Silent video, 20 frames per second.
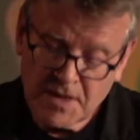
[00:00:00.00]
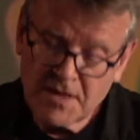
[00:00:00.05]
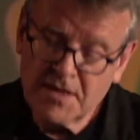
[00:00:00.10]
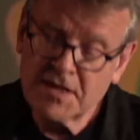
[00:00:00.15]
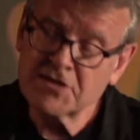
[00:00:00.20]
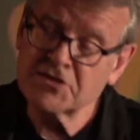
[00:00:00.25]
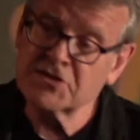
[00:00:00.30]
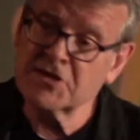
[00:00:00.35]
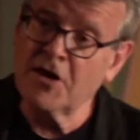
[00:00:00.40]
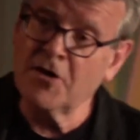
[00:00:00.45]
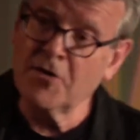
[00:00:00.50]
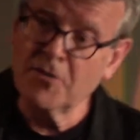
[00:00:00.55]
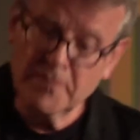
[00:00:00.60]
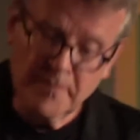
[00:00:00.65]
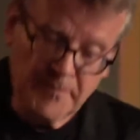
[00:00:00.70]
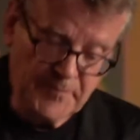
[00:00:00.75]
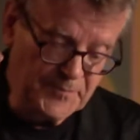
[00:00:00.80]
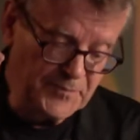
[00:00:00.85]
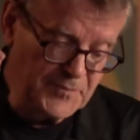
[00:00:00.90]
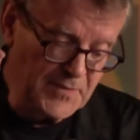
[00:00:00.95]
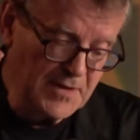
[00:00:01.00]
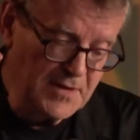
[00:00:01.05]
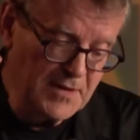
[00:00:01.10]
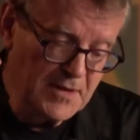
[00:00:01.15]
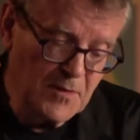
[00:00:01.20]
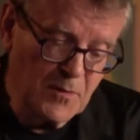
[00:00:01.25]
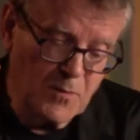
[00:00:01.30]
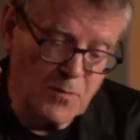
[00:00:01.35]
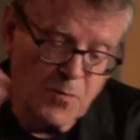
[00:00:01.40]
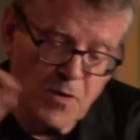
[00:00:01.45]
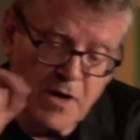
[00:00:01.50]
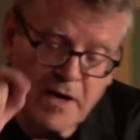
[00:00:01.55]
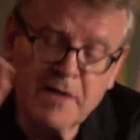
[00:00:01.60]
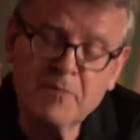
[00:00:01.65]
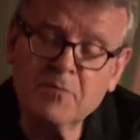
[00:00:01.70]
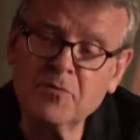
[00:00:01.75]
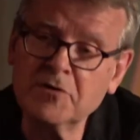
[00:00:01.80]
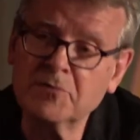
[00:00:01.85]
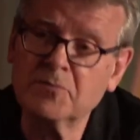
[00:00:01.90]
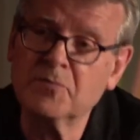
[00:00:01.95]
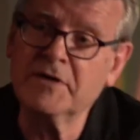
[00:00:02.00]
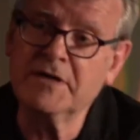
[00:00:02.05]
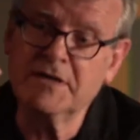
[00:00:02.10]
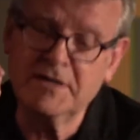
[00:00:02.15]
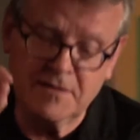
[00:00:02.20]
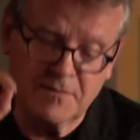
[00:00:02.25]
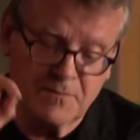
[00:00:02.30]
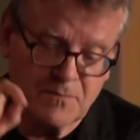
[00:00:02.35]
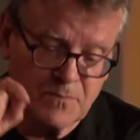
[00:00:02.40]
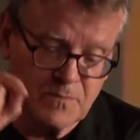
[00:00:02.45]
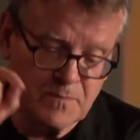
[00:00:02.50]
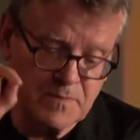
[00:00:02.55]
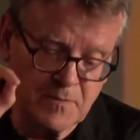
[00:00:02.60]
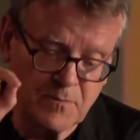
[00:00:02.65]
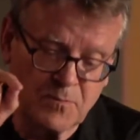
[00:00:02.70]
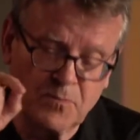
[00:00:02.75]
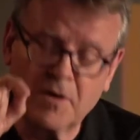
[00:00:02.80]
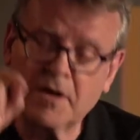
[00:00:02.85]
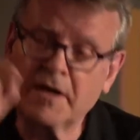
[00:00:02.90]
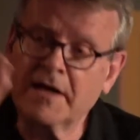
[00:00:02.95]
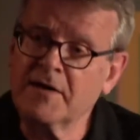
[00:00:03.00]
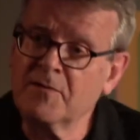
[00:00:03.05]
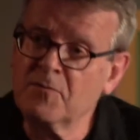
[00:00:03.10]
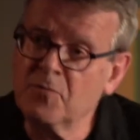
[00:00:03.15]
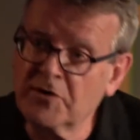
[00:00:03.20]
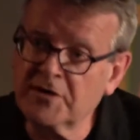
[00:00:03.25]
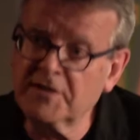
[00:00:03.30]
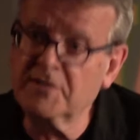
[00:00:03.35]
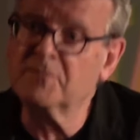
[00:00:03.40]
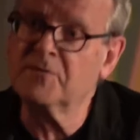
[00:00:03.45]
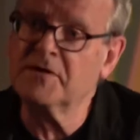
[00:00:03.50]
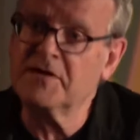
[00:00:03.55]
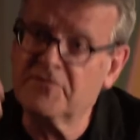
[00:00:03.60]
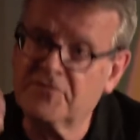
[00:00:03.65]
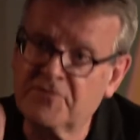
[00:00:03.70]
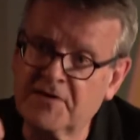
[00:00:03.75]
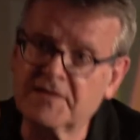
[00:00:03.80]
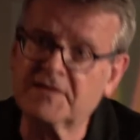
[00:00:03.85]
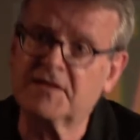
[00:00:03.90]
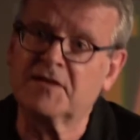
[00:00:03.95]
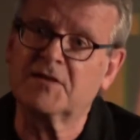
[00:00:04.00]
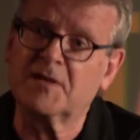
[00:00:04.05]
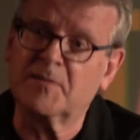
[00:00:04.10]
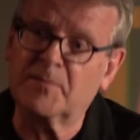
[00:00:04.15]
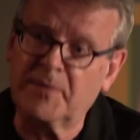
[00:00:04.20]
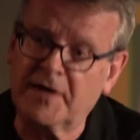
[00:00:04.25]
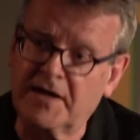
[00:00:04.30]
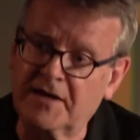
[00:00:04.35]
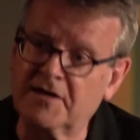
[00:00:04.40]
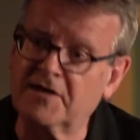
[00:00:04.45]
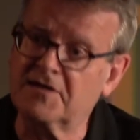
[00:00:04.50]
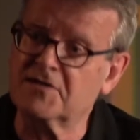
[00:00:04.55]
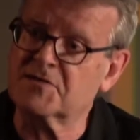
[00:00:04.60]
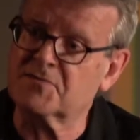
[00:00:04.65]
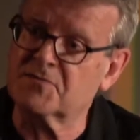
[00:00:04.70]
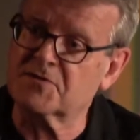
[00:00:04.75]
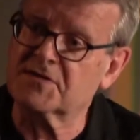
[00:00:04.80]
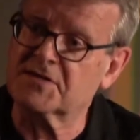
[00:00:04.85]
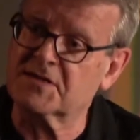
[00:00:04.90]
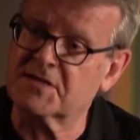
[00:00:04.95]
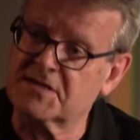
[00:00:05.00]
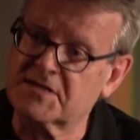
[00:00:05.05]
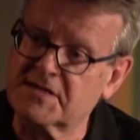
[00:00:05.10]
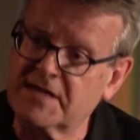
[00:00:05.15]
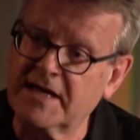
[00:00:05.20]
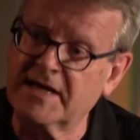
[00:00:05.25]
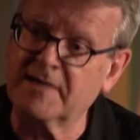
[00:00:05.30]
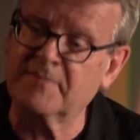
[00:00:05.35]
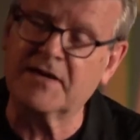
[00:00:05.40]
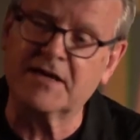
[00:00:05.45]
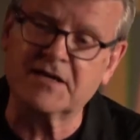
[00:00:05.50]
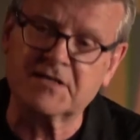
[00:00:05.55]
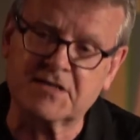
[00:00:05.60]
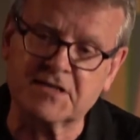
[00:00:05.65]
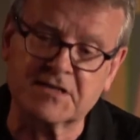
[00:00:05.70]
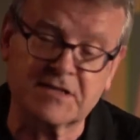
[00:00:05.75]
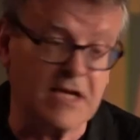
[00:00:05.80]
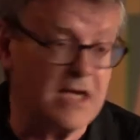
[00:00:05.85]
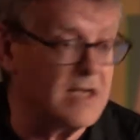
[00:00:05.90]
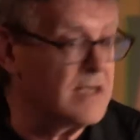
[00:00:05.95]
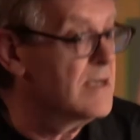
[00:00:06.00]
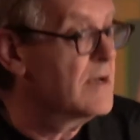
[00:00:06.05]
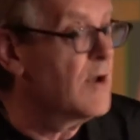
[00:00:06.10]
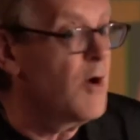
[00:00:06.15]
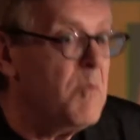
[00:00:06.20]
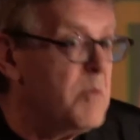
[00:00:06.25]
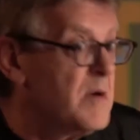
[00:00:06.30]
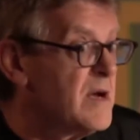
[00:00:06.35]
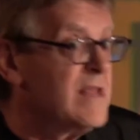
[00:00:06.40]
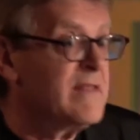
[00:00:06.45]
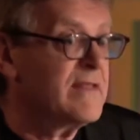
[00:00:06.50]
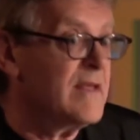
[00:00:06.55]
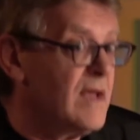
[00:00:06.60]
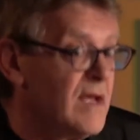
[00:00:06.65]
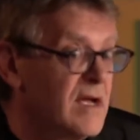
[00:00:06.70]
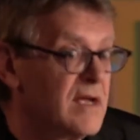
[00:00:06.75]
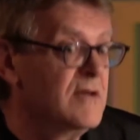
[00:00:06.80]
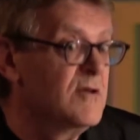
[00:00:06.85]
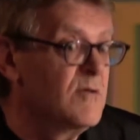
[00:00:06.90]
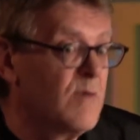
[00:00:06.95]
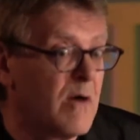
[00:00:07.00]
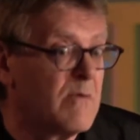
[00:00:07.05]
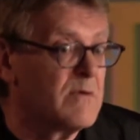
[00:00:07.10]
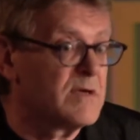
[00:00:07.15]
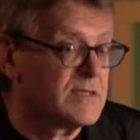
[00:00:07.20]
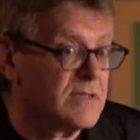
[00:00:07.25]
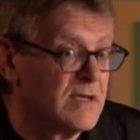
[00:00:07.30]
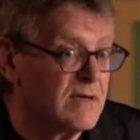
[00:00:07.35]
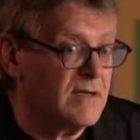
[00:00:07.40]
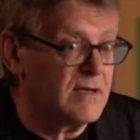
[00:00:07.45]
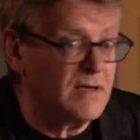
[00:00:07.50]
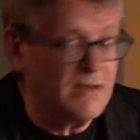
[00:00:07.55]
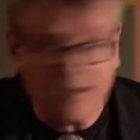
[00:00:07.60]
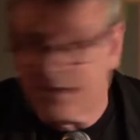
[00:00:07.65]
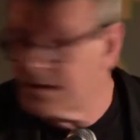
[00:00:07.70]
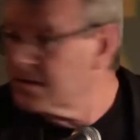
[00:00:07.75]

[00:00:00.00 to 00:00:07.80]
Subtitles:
So why wouldn't we think that the Bauhaus was the same? That is to say, nobody there knew what was going on.